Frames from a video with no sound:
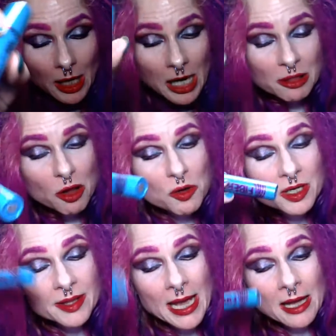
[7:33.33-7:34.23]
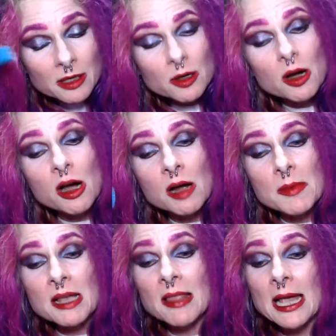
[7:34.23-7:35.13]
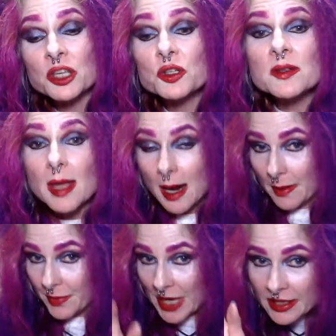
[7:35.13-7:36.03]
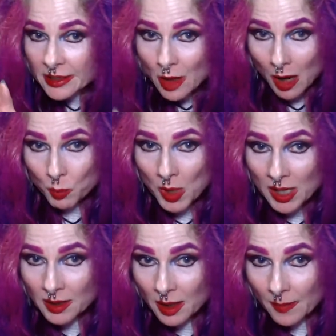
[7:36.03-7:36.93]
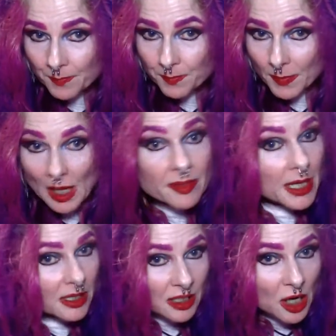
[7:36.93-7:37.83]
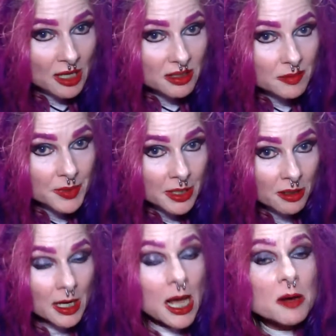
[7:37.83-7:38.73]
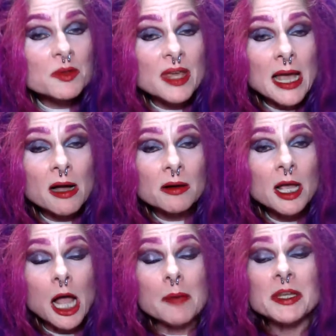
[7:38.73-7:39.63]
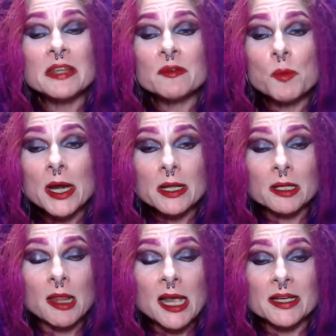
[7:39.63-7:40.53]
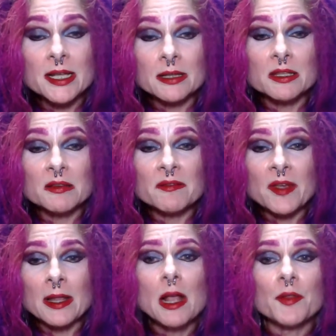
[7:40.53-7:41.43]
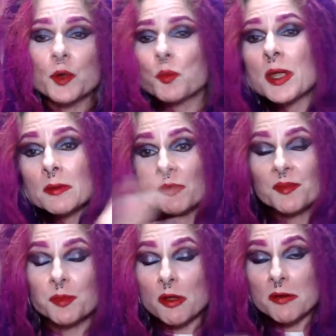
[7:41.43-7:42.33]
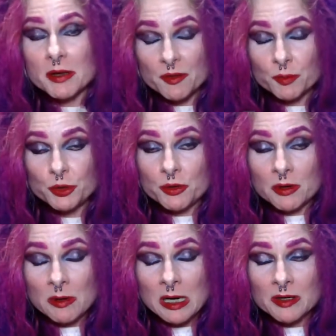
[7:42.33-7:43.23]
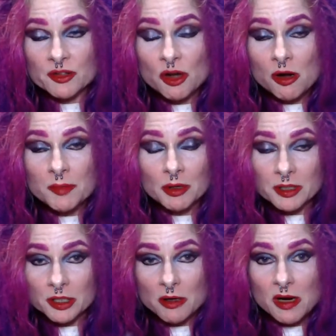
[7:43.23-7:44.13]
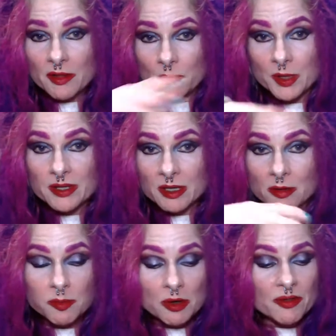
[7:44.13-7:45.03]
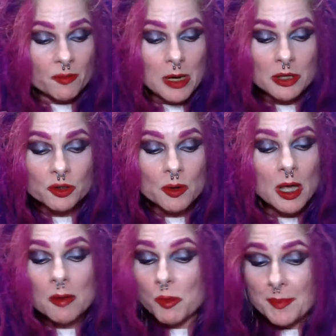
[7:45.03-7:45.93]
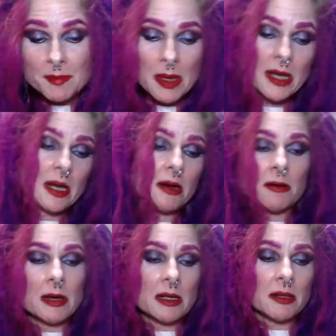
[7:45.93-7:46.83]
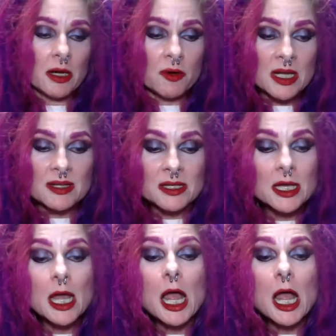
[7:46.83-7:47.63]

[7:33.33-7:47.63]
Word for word: I loaded that on my lashes. They did not run. They did not smear. I was out. I mean, even waiting in line to get the event, the wind was blowing because when you're on a tall building, you know how the wind tunnel blows around you, whipping my hair around like crazy.